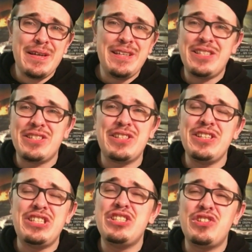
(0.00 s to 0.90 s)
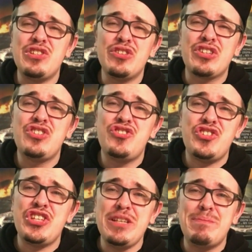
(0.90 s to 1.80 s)
It just looks
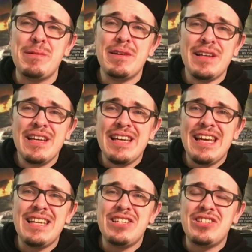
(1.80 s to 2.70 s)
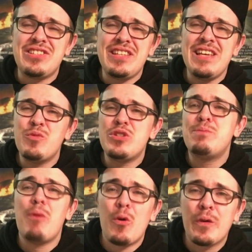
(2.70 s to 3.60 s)
cheap, and it was
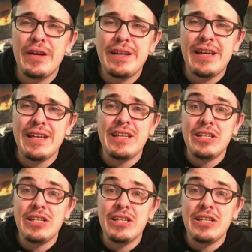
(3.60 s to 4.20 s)
boring. And